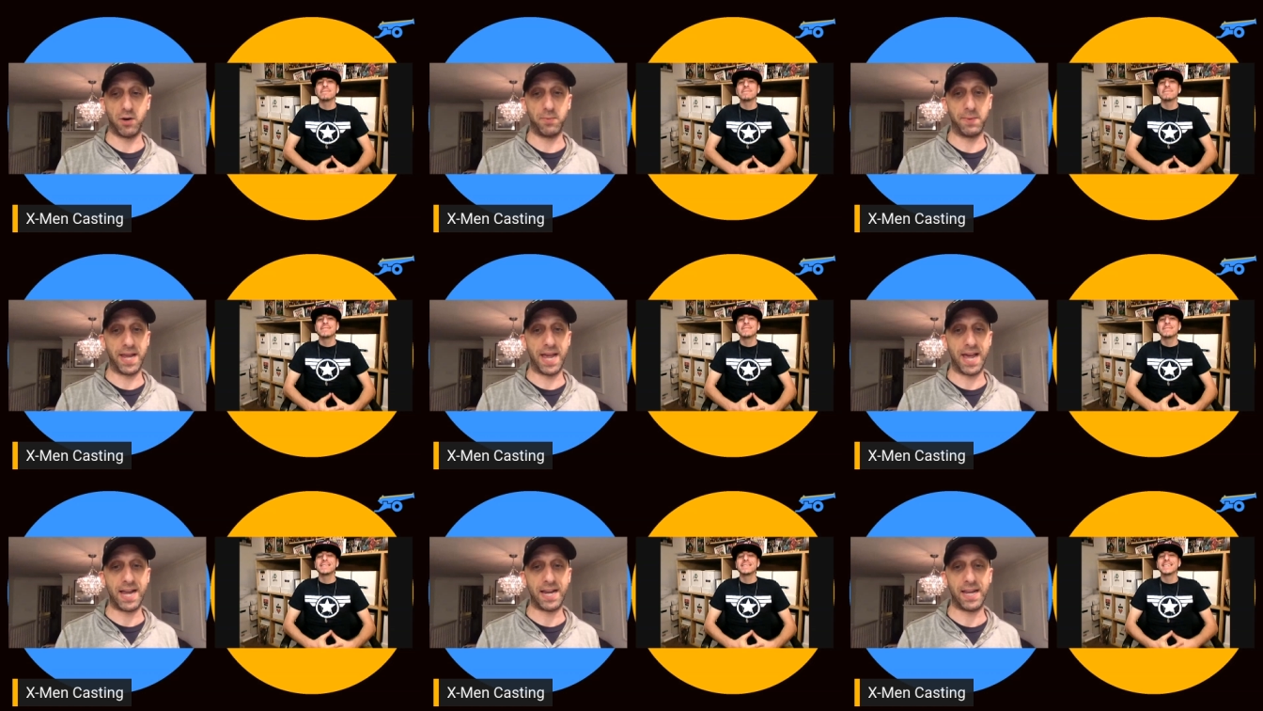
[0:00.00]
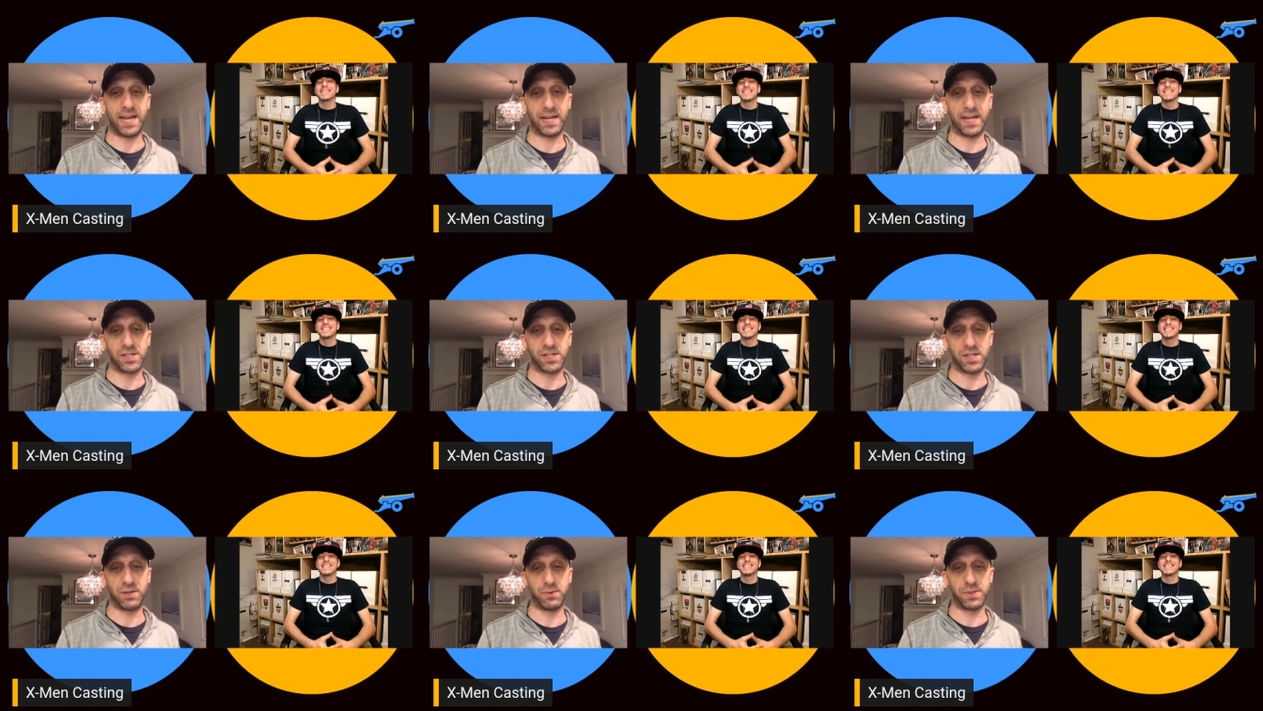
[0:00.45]
was Naomi
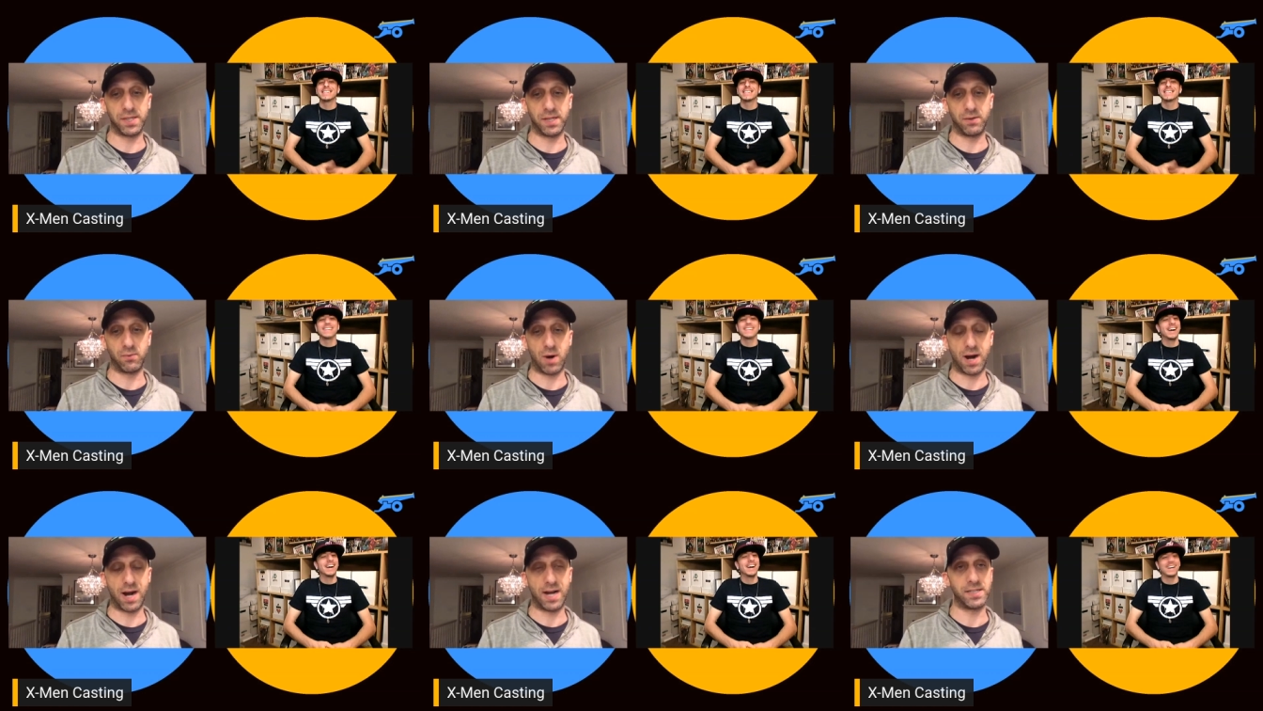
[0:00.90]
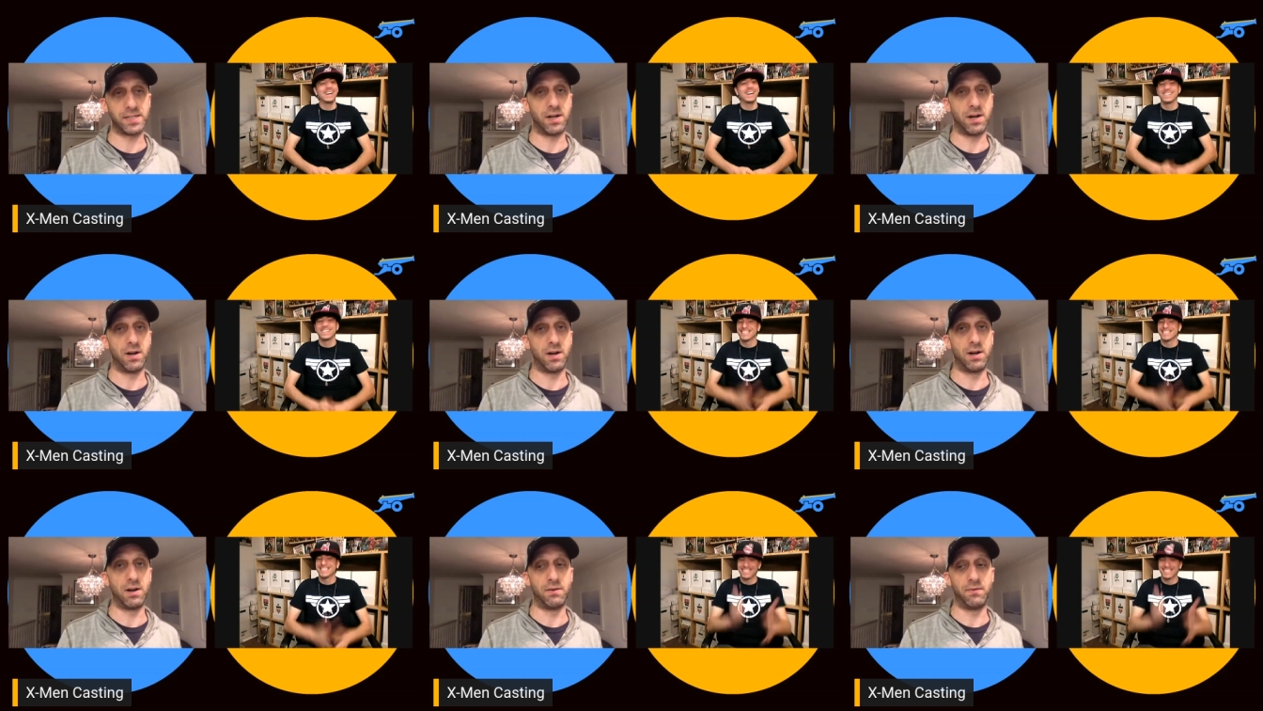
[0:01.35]
Ackie. She was in
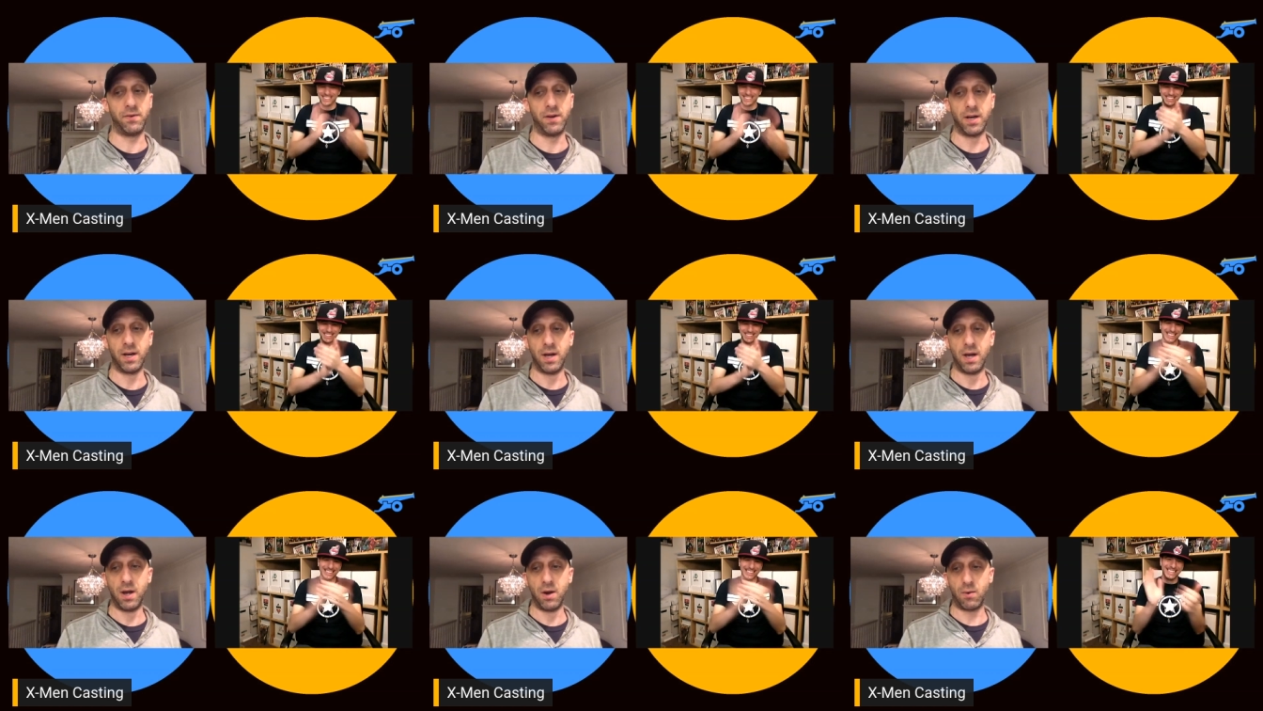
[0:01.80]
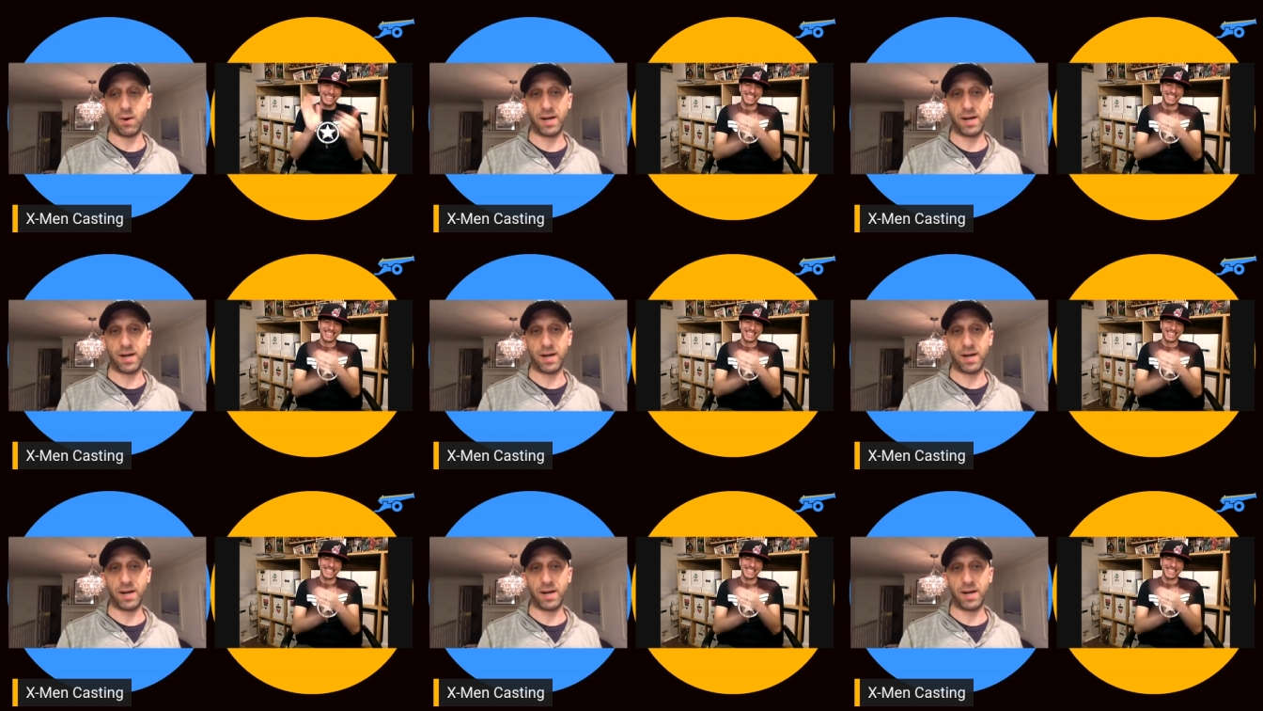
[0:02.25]
Rise of